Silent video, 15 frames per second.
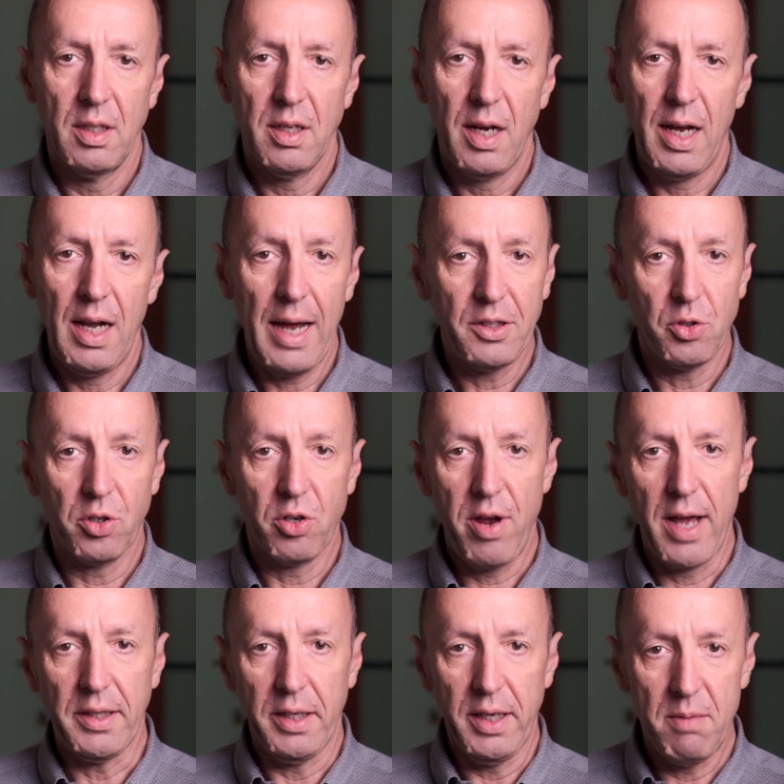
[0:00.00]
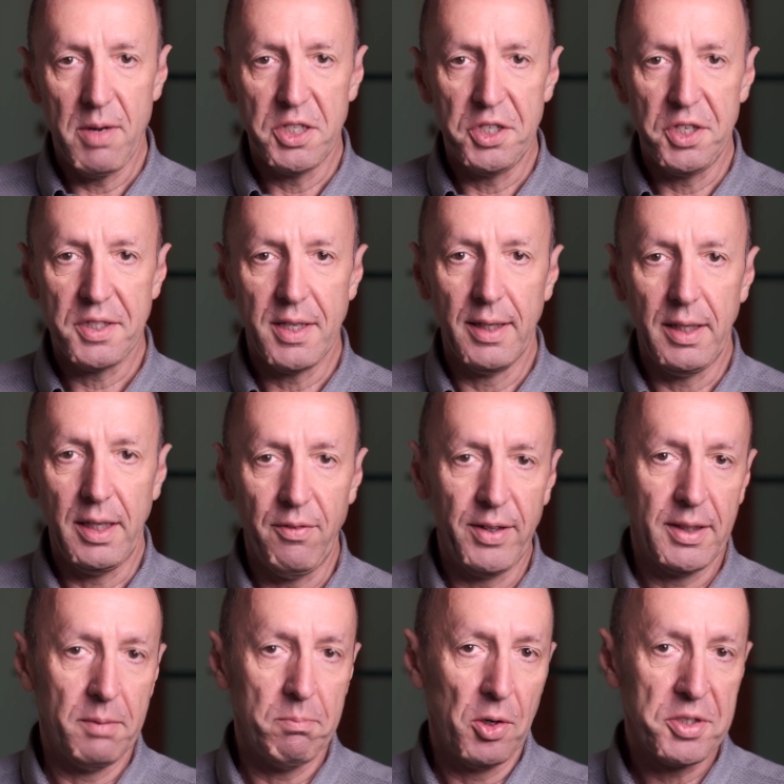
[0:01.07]
I like to create images that even
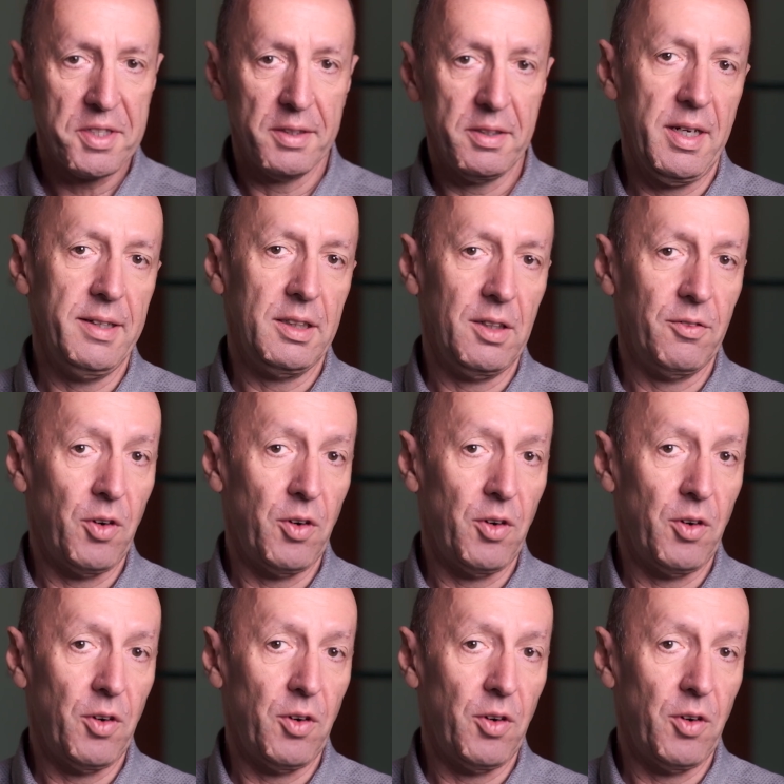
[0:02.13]
the most attentive